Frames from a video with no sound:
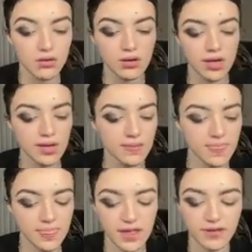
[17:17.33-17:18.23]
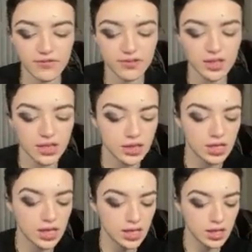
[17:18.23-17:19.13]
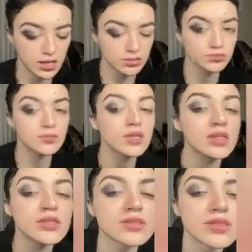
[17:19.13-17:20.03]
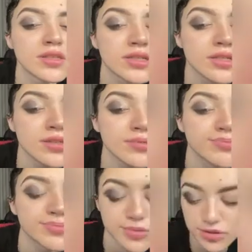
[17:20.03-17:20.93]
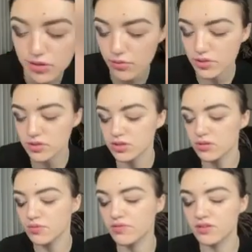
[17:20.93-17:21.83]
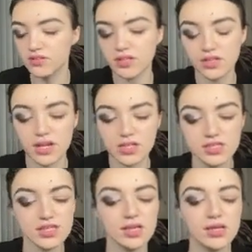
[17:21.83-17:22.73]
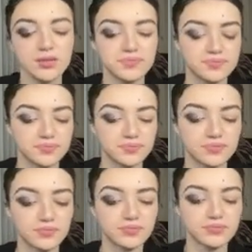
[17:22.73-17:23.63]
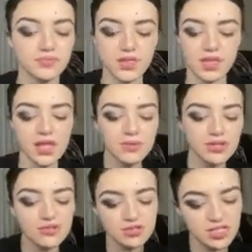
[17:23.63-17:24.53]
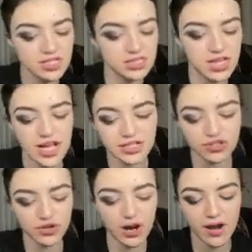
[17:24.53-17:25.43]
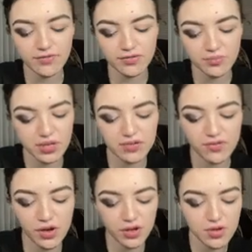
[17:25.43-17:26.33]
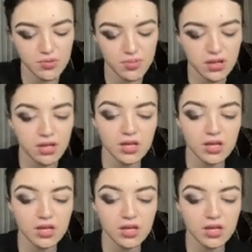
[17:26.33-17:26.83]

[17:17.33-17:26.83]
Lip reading: Okay, I feel like that it looks good. So we're just gonna move on to the next thing. I'm gonna use this Lashcraft Big Volume.